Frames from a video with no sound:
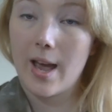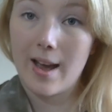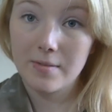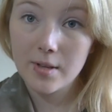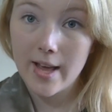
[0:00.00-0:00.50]

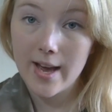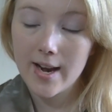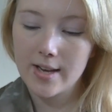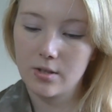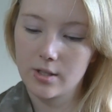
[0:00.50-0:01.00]
After
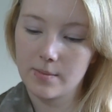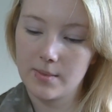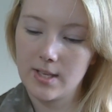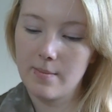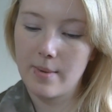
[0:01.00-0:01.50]
that, I took some
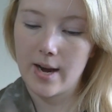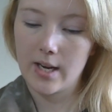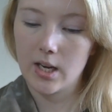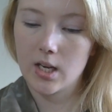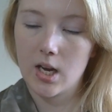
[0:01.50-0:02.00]
seam
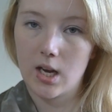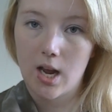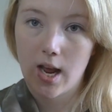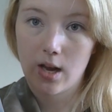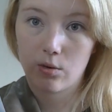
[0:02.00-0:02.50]
binding in
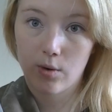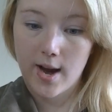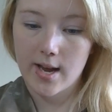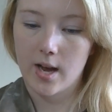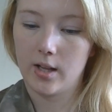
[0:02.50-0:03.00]
a
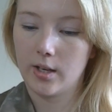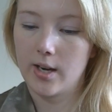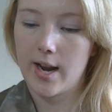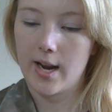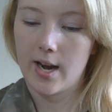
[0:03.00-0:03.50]
gray color
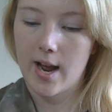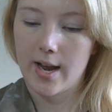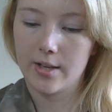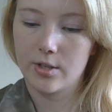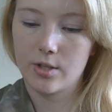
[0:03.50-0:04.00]
and
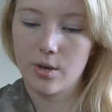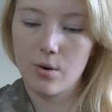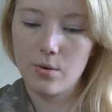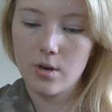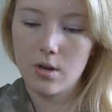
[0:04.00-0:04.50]
I
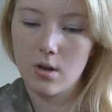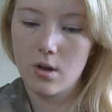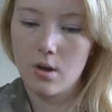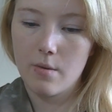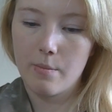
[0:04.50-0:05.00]
sewed
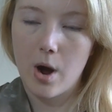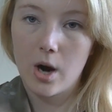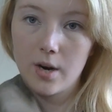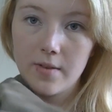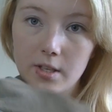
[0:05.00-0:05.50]

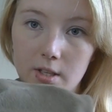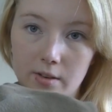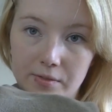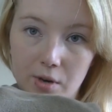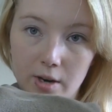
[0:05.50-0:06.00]
part of it to
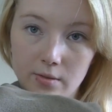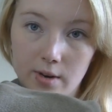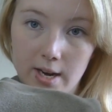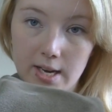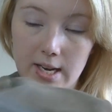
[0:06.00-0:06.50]
the front
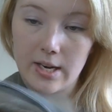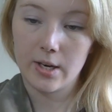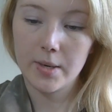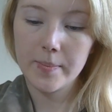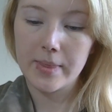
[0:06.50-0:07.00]
right
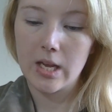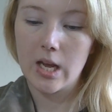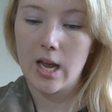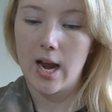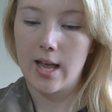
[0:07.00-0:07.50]
here,
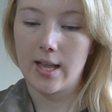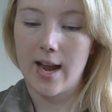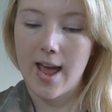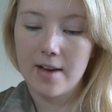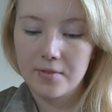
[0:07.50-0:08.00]
and then
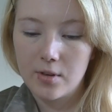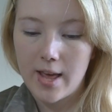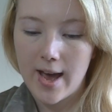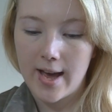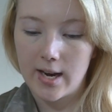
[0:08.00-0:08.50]
after
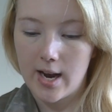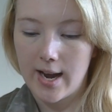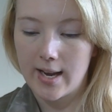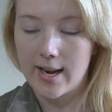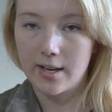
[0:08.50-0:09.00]
that
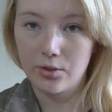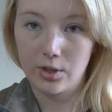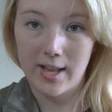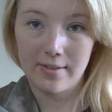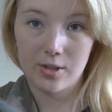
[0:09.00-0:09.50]
I kind
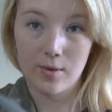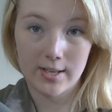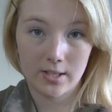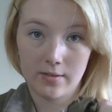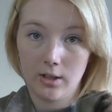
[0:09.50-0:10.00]
of left the
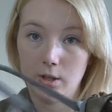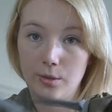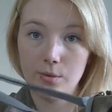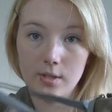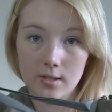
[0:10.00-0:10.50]
rest of it
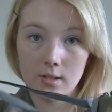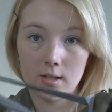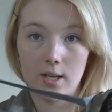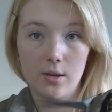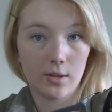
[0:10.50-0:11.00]
loose,
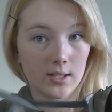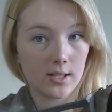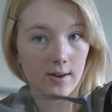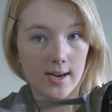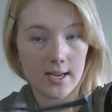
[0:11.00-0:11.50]
that you can
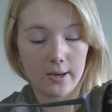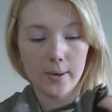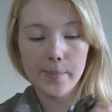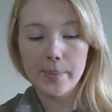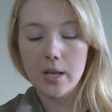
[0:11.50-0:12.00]
see right
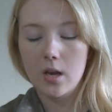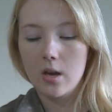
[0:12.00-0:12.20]
here,